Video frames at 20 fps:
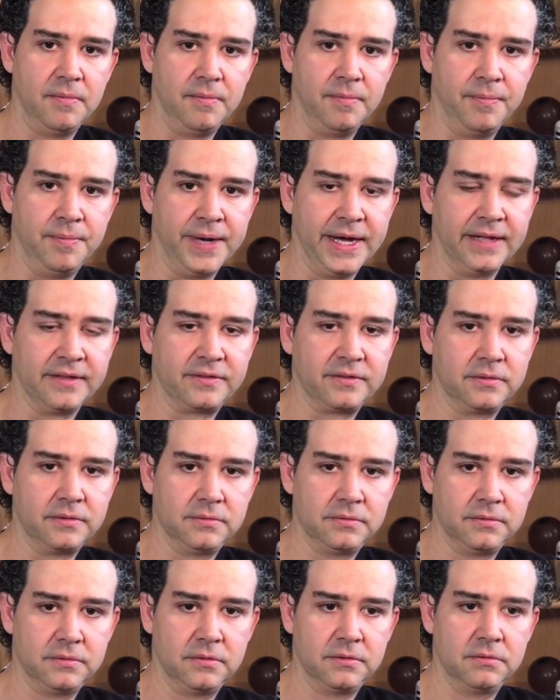But
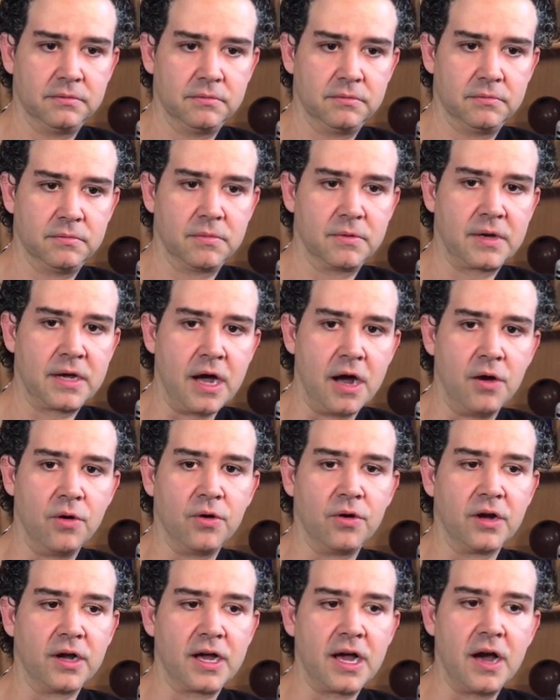
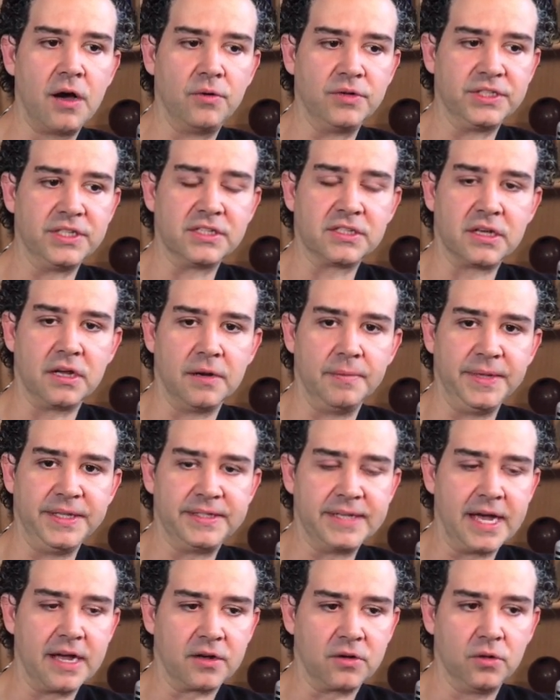how is this going to be
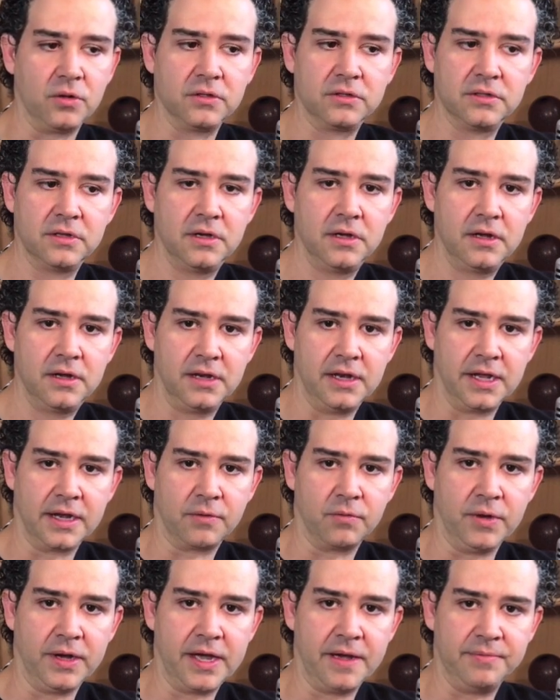tackled? Like
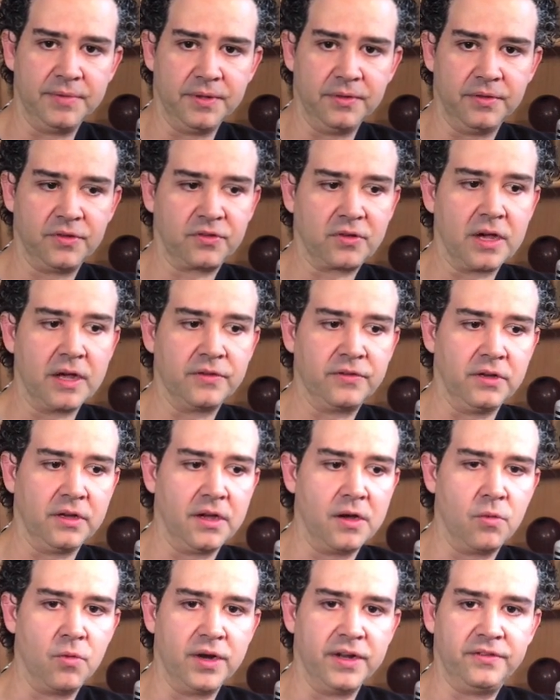we have been discussing,
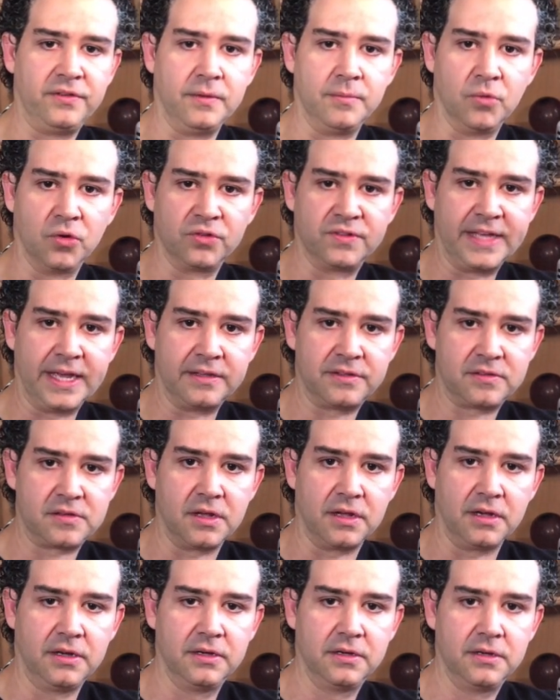I want to see more
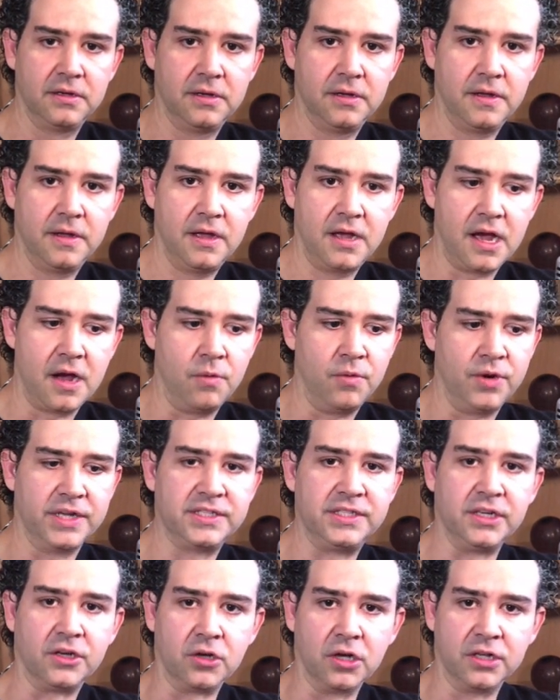testing. I want to
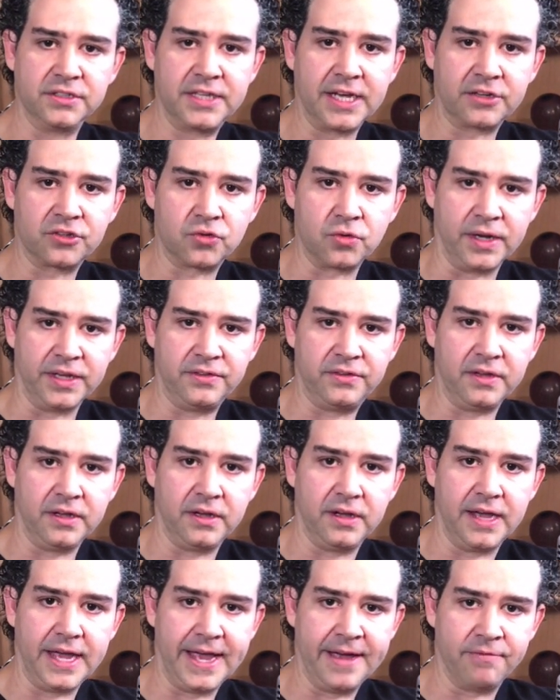see contact
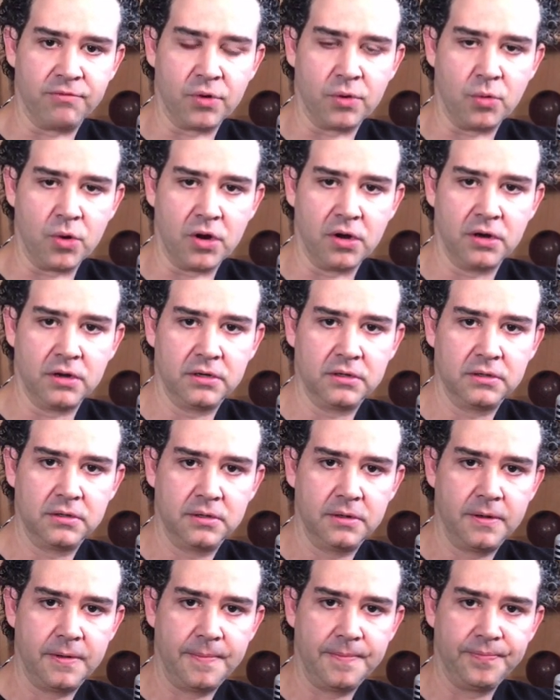tracing everywhere.
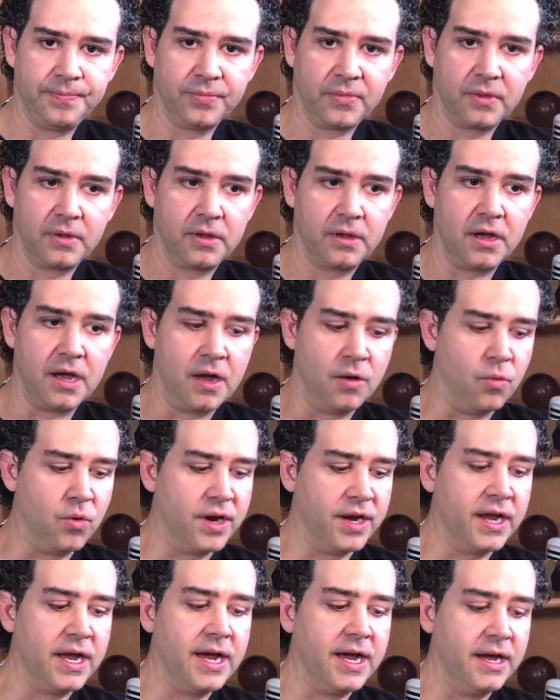I
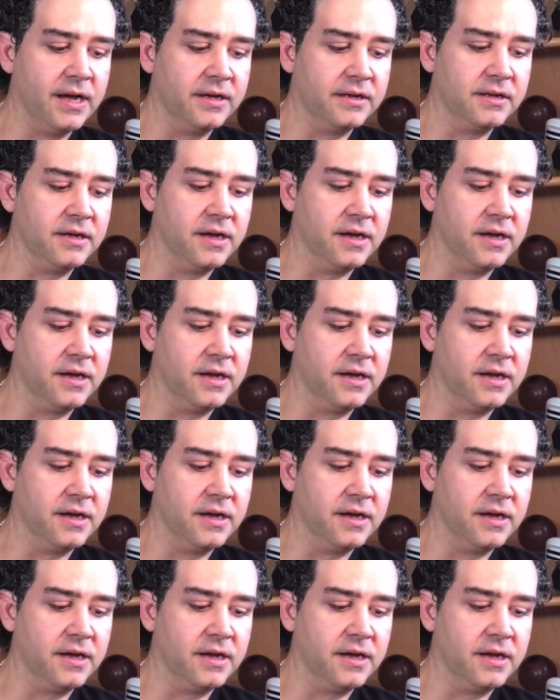want to